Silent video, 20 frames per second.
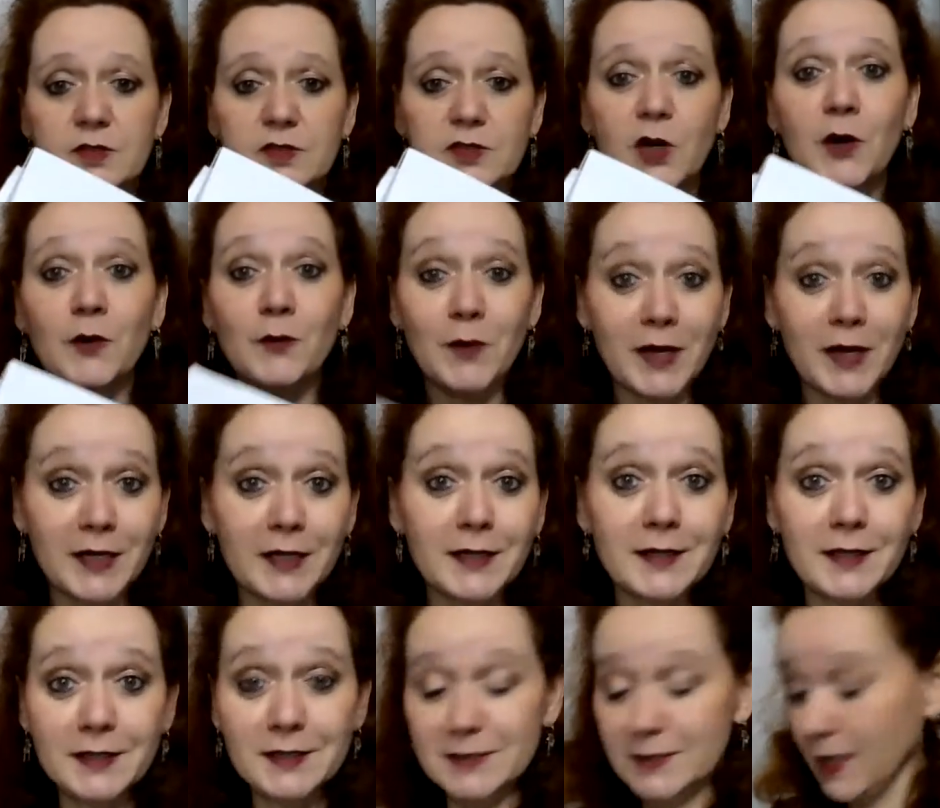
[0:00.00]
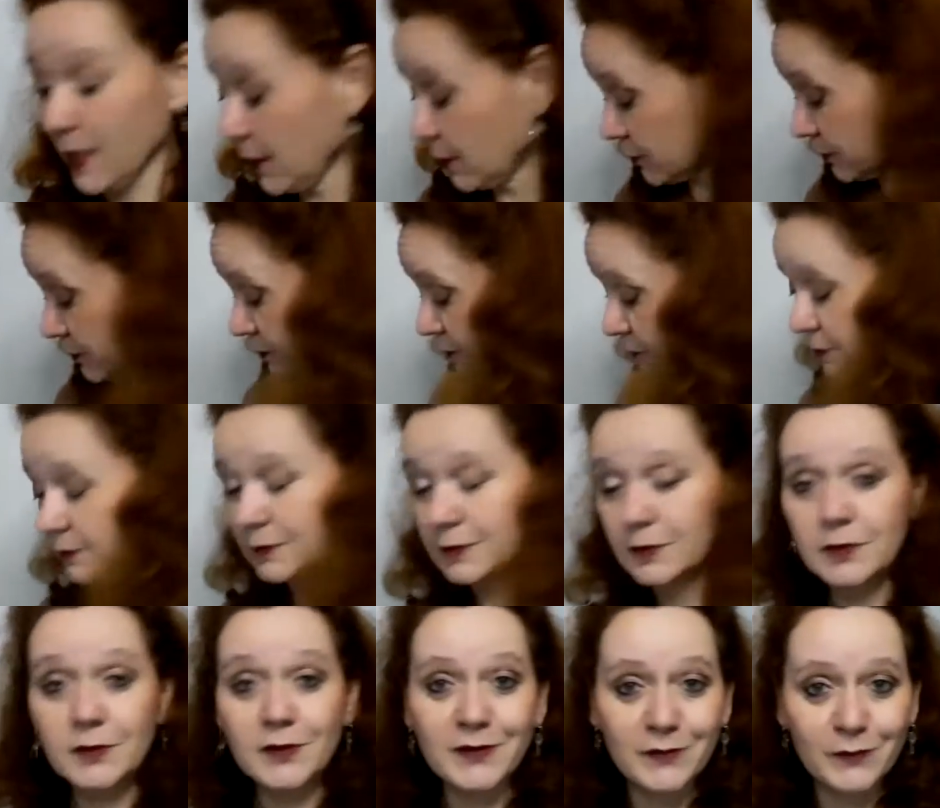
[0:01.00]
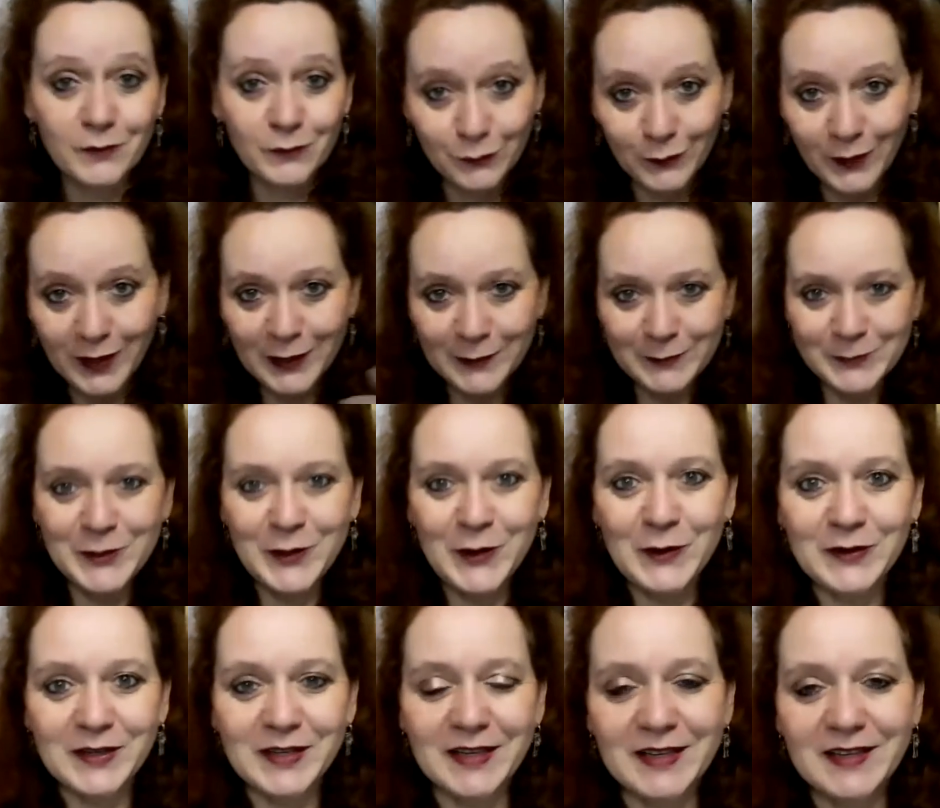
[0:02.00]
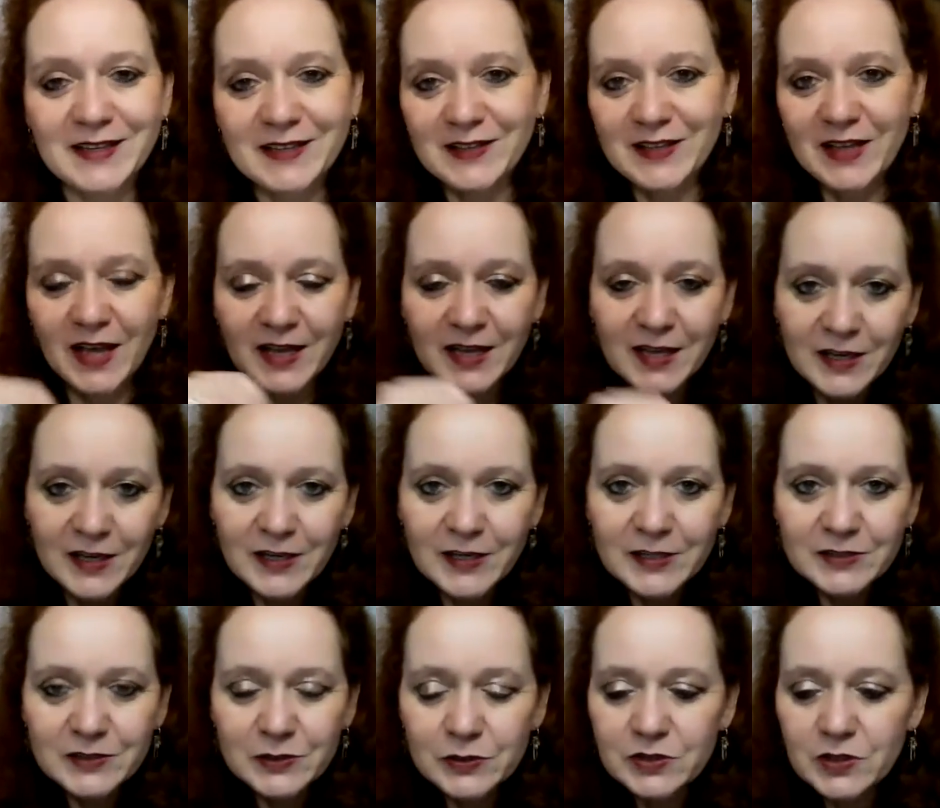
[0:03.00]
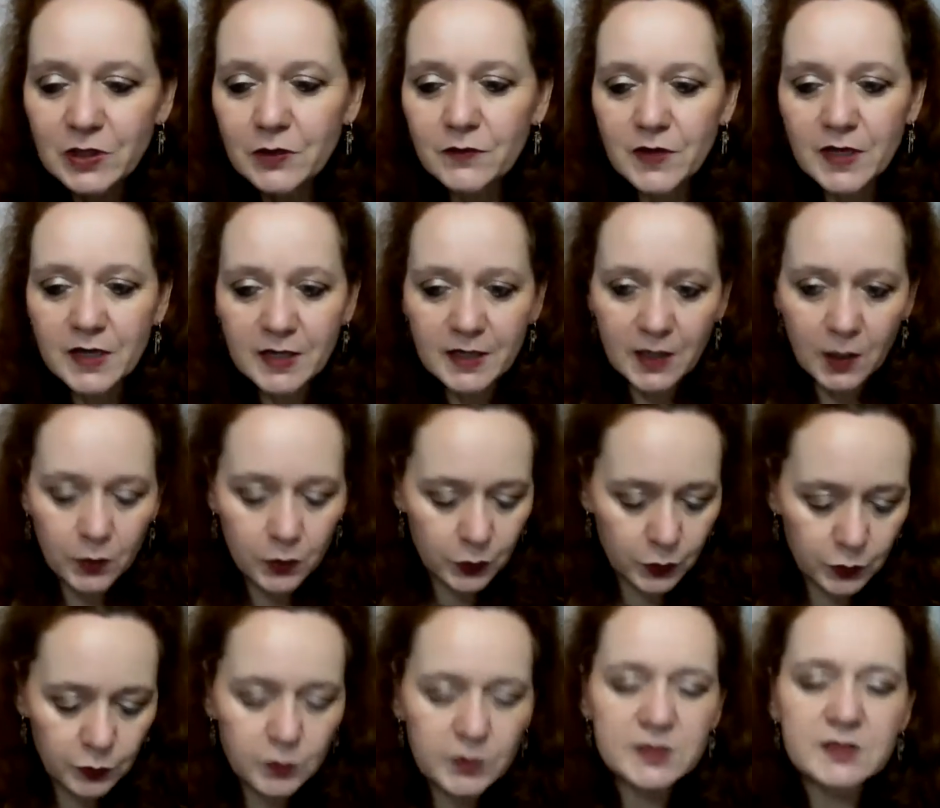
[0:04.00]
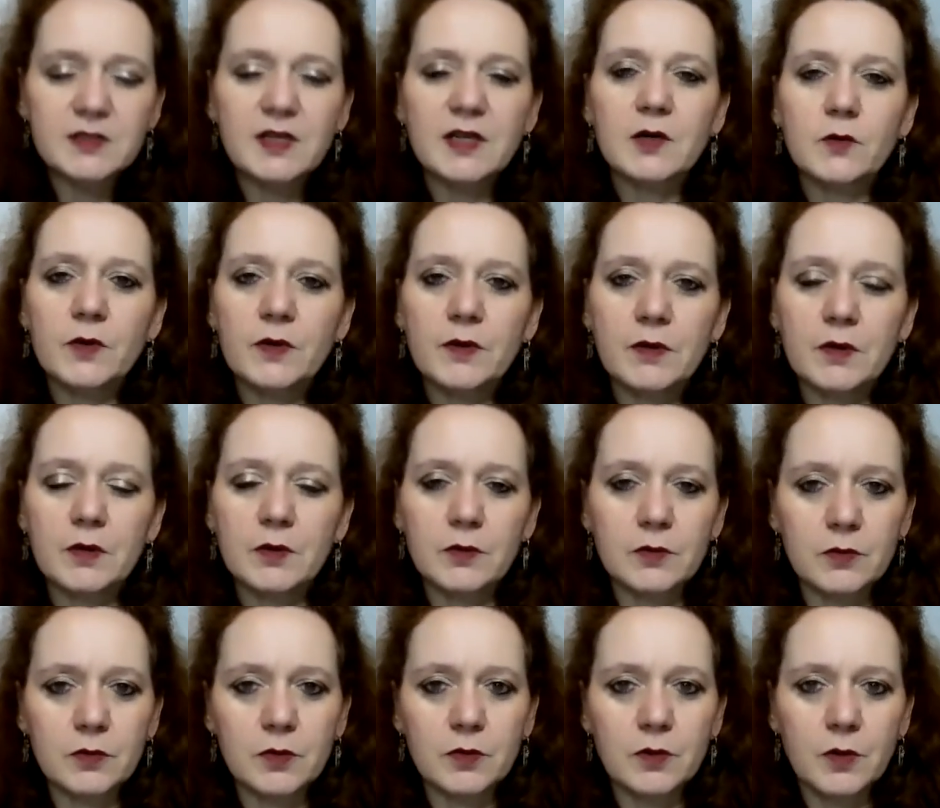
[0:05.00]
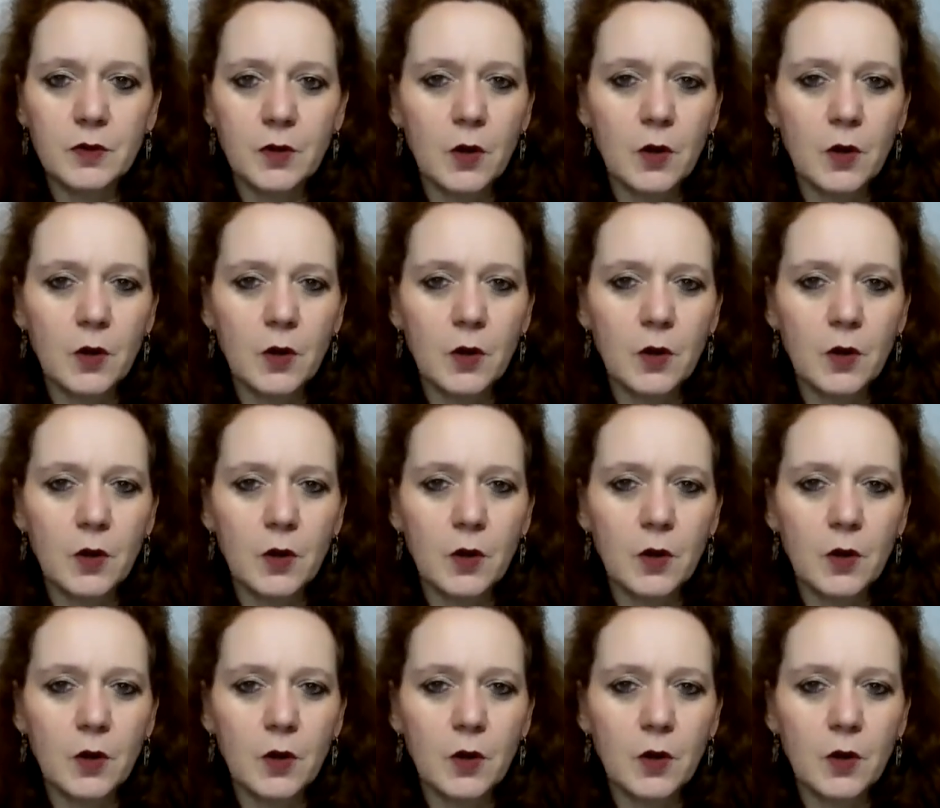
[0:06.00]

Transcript: Start writing things down while I'm talking, okay? So start writing down who was there with you.